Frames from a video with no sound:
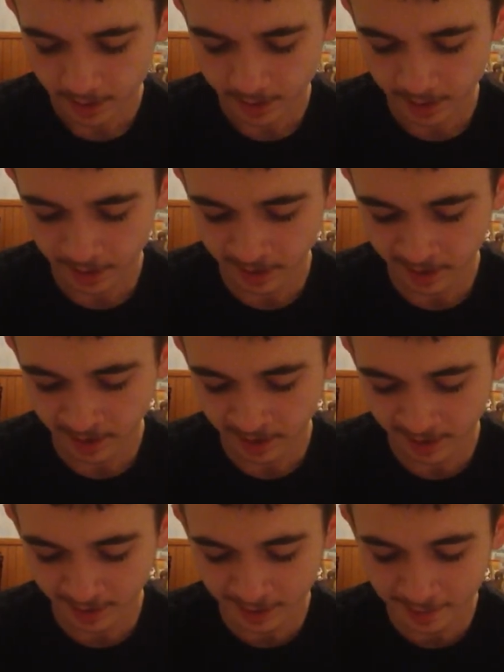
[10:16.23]

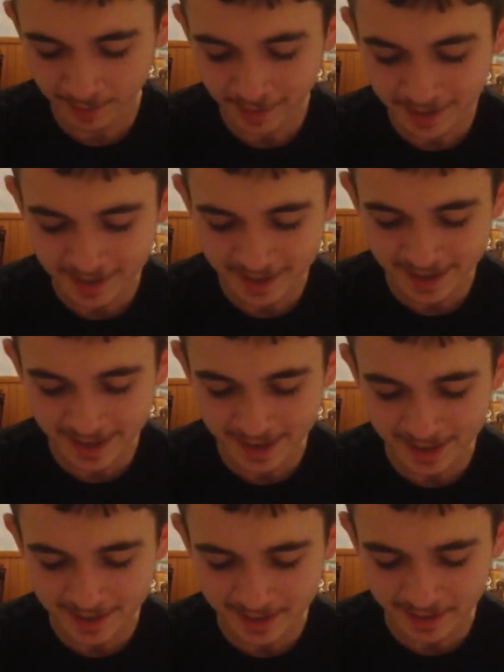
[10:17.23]
I want to say that
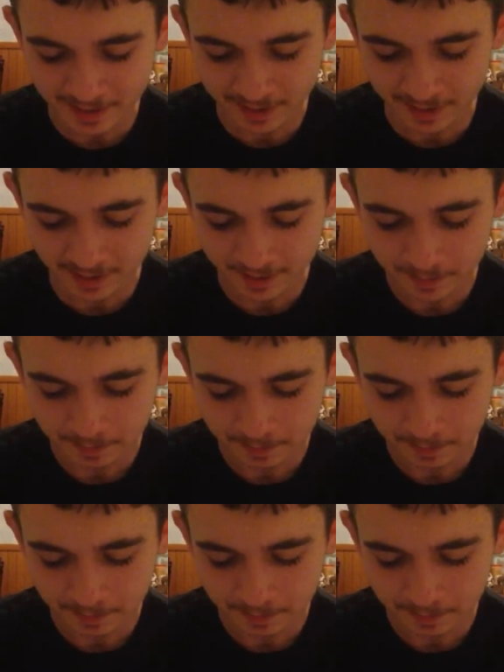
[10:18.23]
this is actually